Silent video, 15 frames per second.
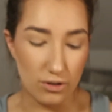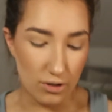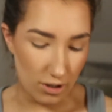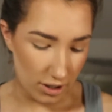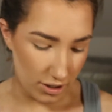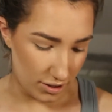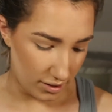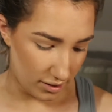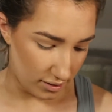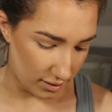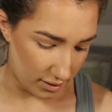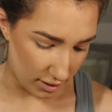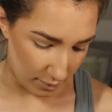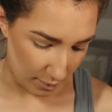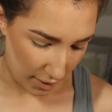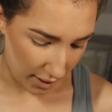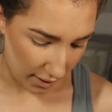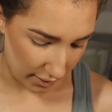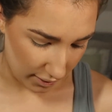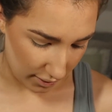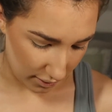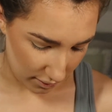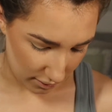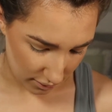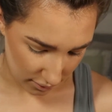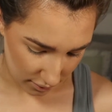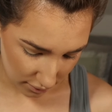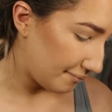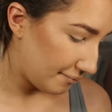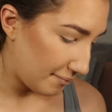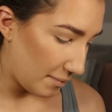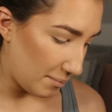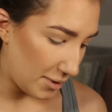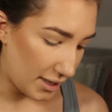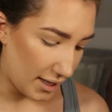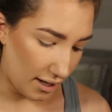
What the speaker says: gorgeous is this palette? I mean,